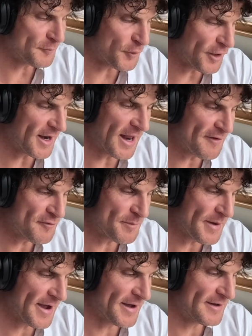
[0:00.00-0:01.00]
I love
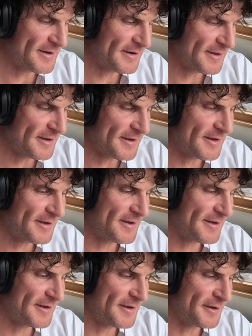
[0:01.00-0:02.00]
about
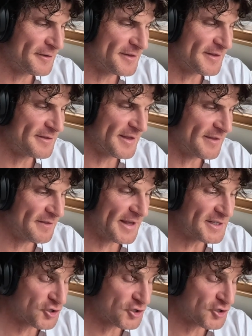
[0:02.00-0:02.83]
these